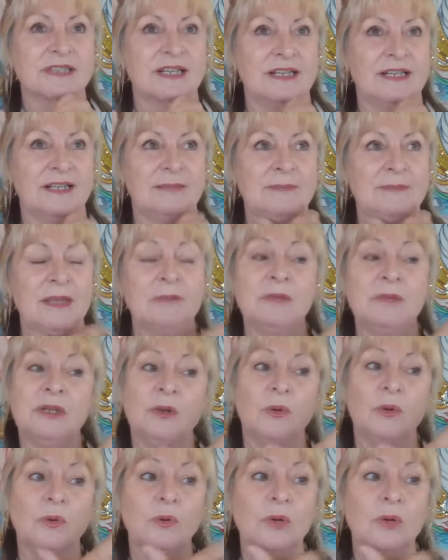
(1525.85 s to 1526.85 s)
and we
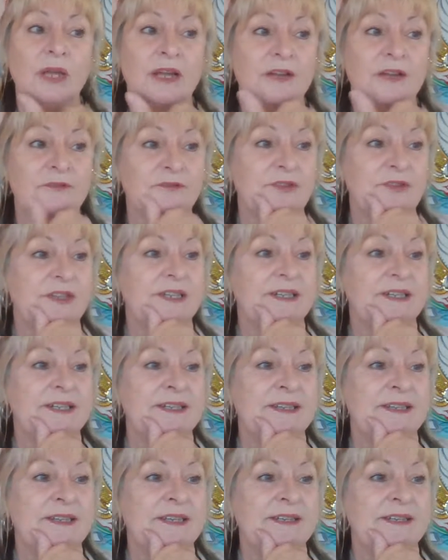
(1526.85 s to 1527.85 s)
all are feeling
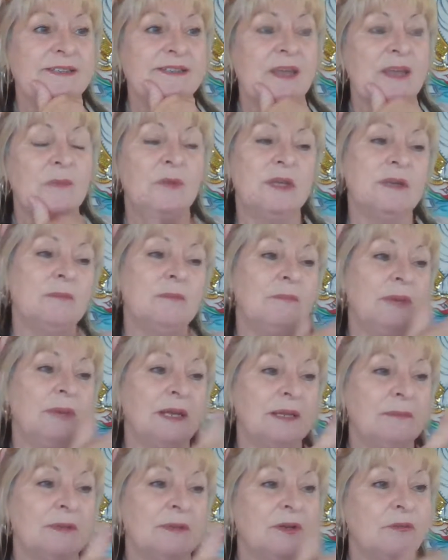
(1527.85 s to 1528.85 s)
things, and we can
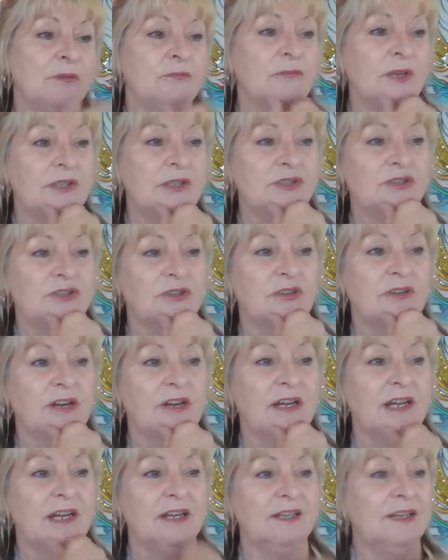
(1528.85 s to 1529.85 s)
blame it on
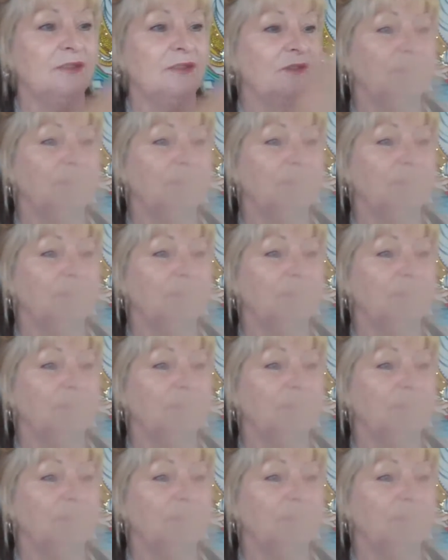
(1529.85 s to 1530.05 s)
retrograde.